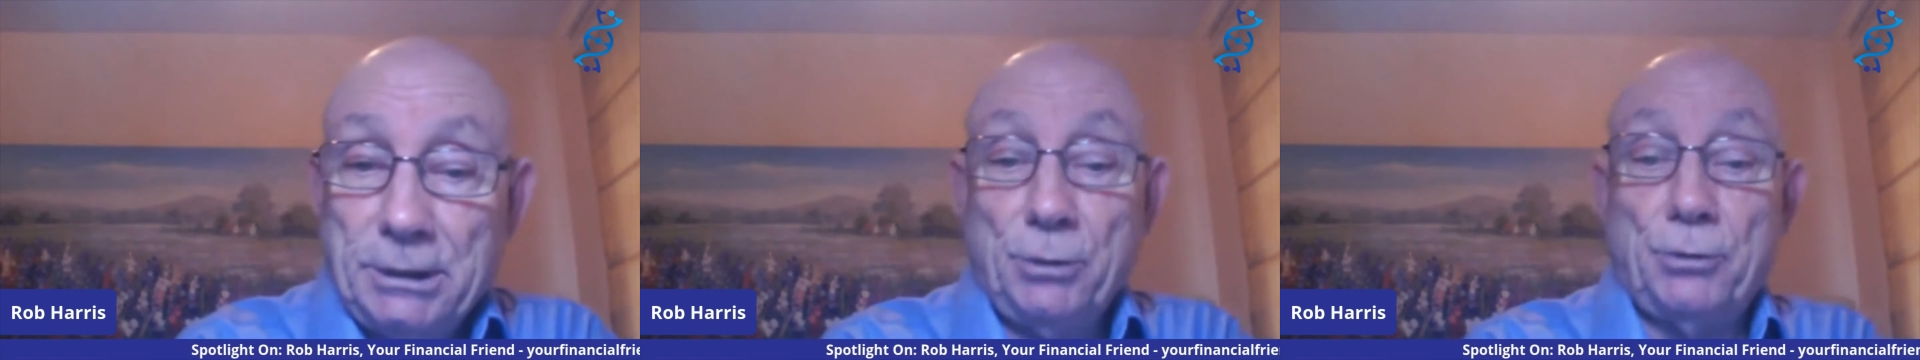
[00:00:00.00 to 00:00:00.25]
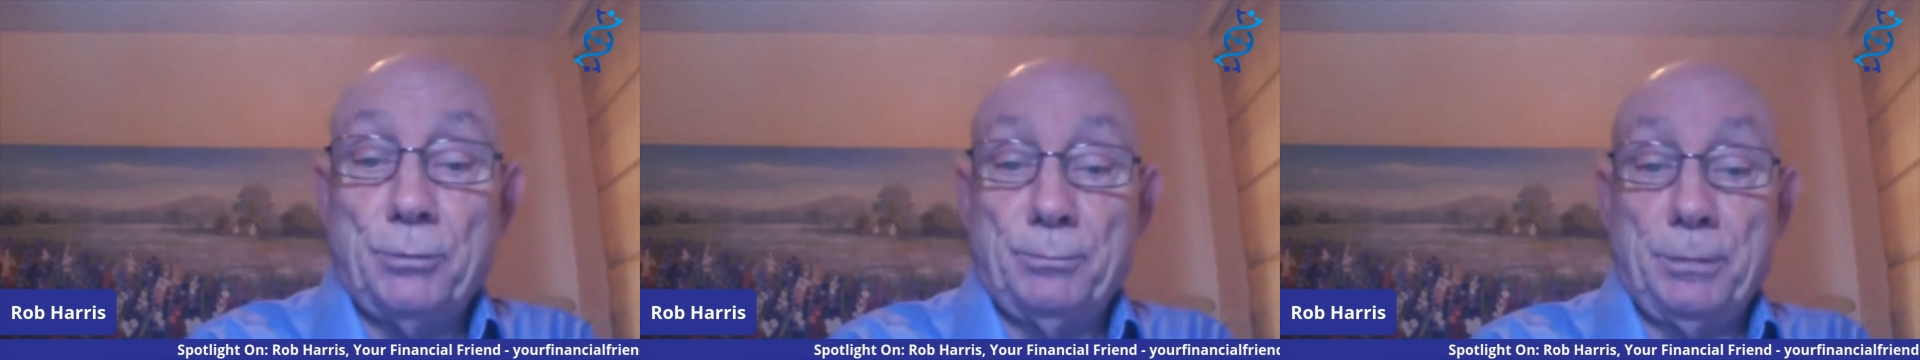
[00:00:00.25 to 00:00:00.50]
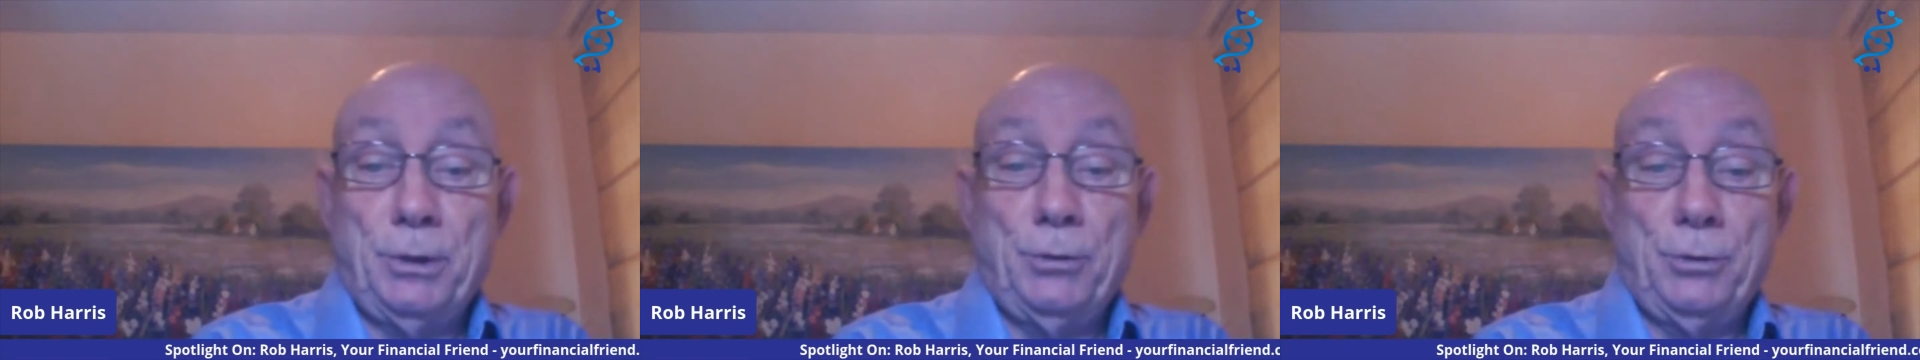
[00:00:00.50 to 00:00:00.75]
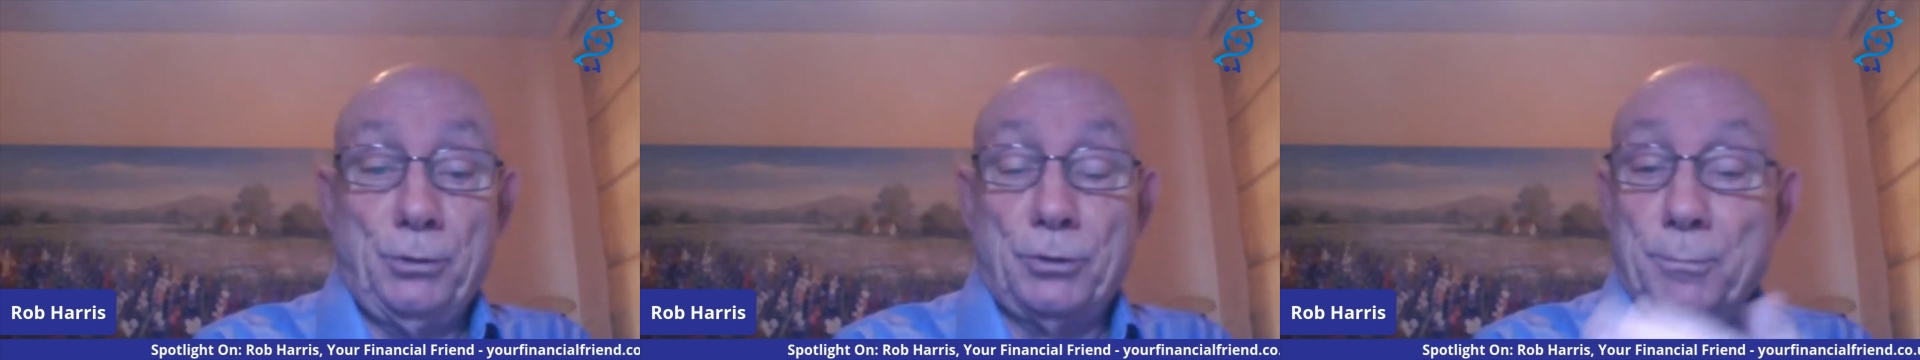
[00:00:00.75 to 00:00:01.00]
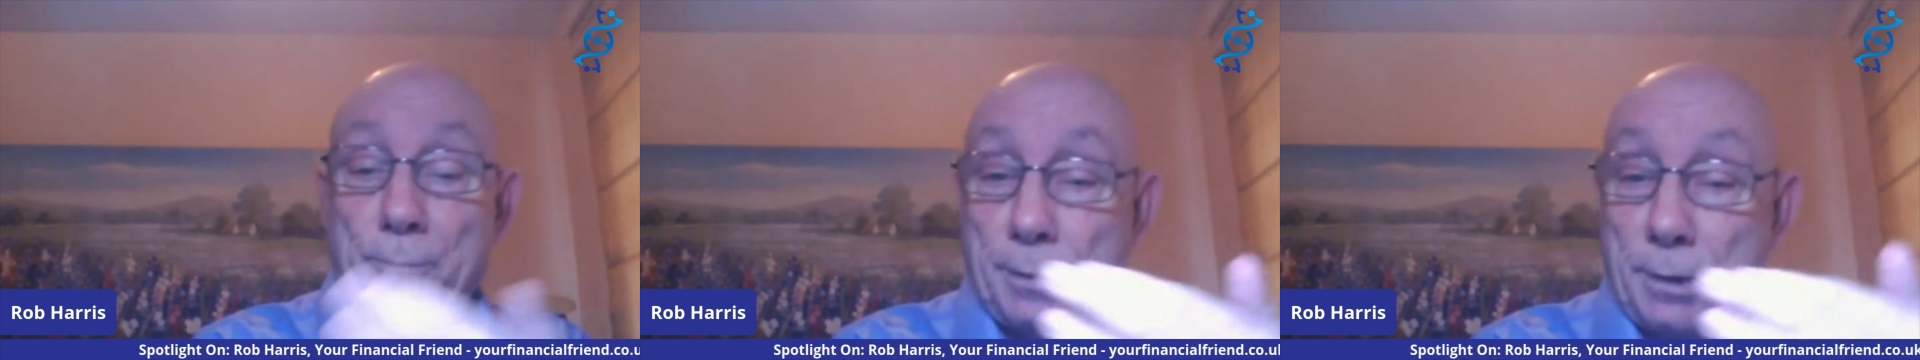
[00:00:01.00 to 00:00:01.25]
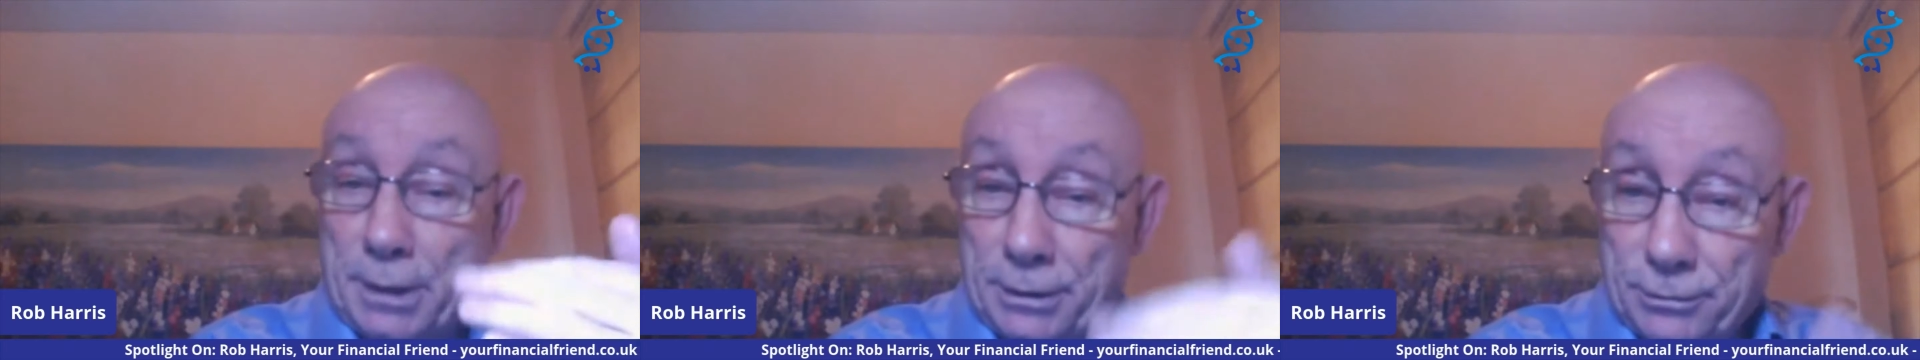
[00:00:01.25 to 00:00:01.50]
you can
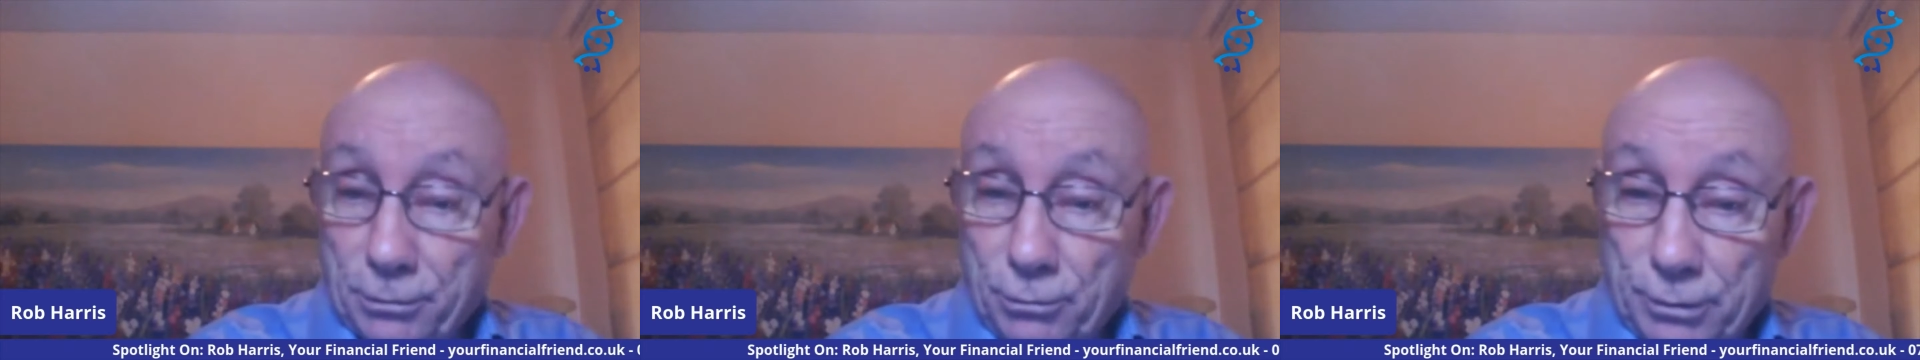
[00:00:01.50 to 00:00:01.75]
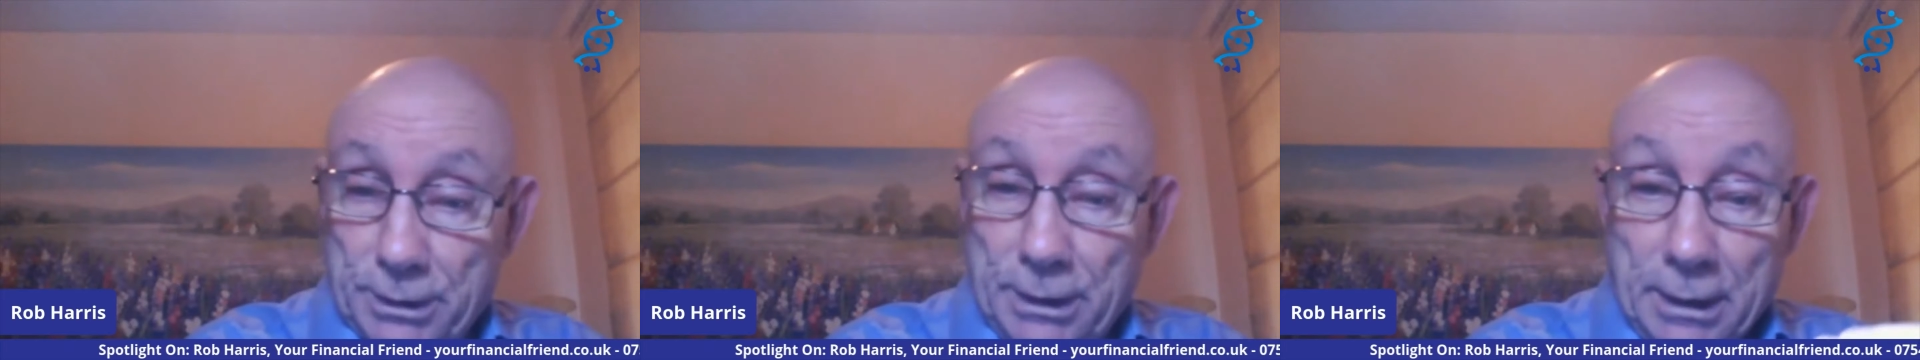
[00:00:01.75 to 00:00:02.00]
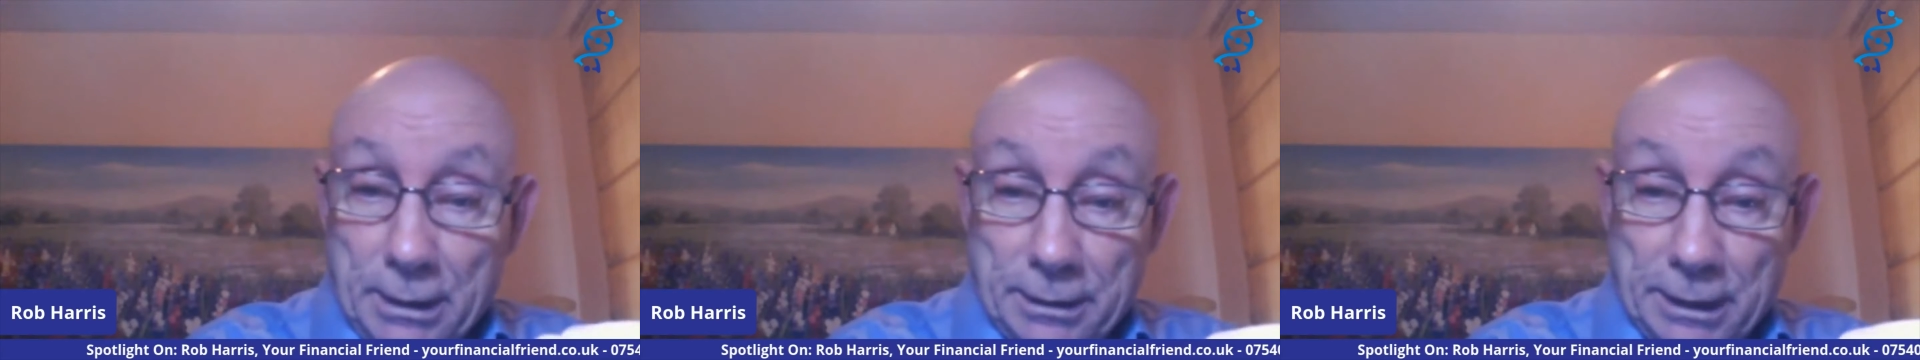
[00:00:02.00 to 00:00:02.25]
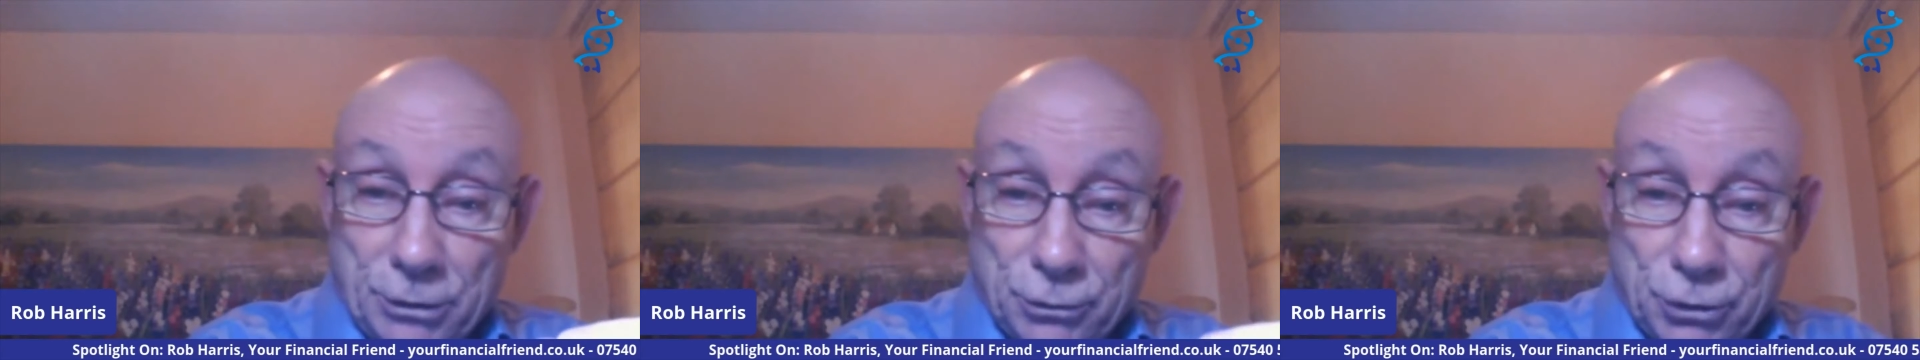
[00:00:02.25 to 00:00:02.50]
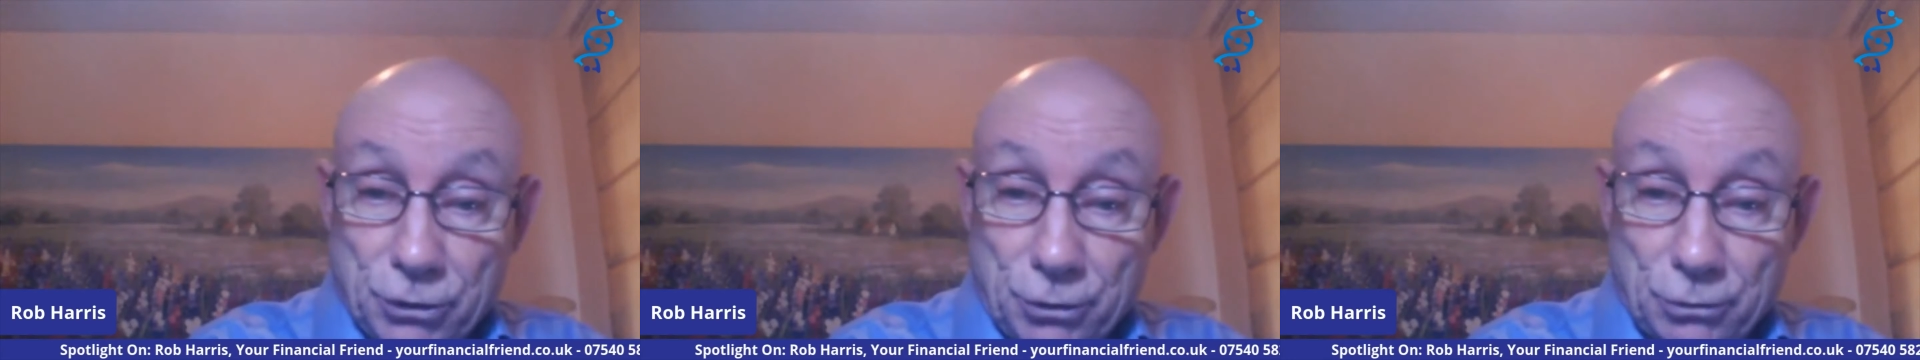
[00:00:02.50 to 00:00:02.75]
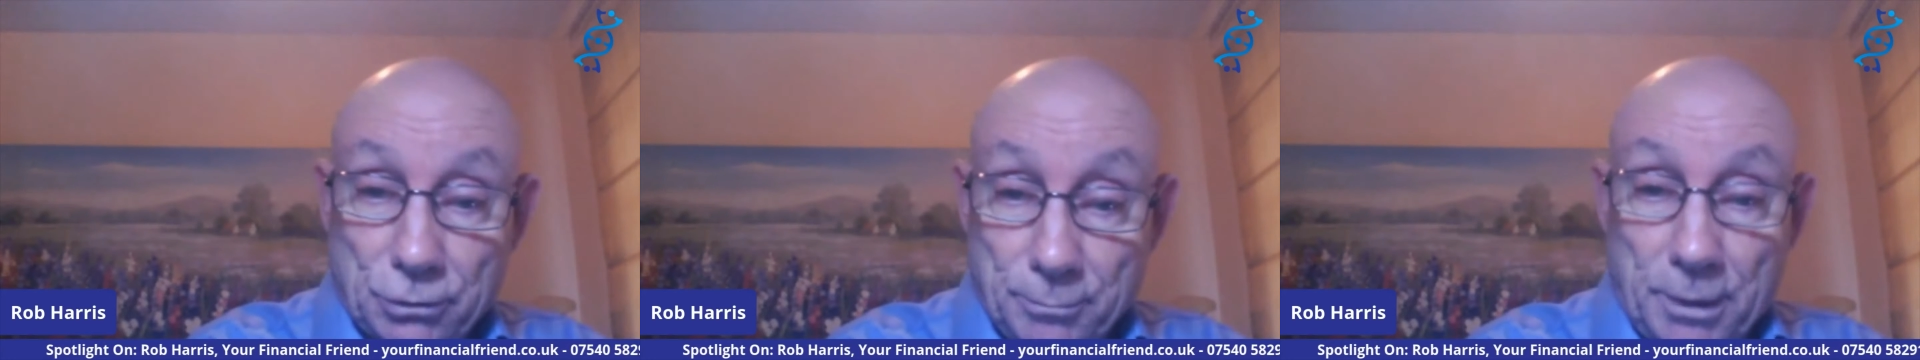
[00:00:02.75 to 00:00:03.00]
buy through the actual
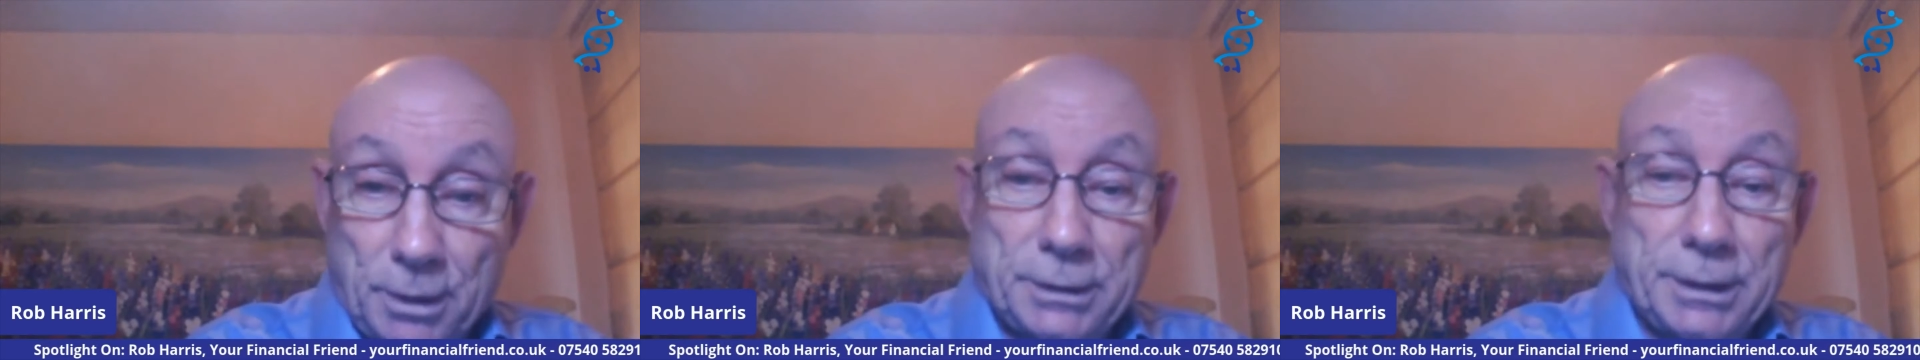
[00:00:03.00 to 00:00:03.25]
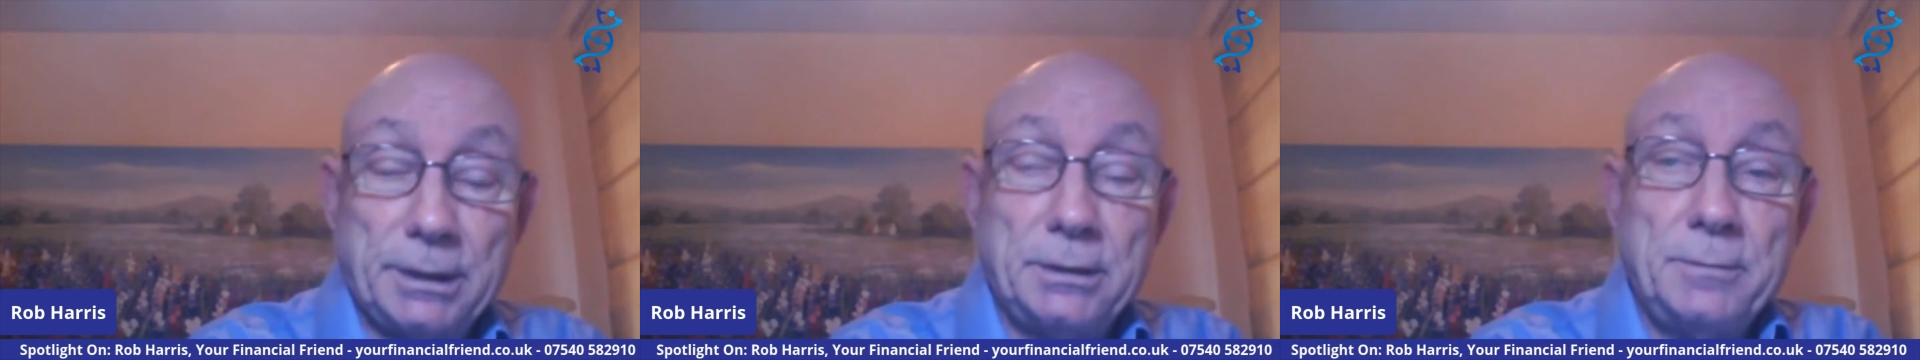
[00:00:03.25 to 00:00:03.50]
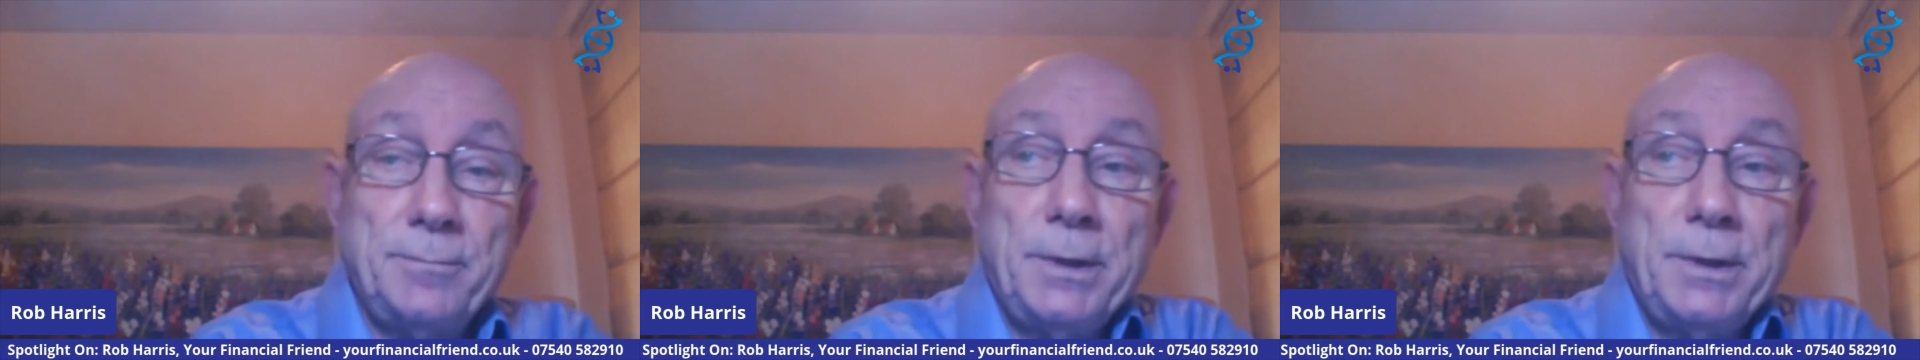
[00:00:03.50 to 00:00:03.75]
stock market.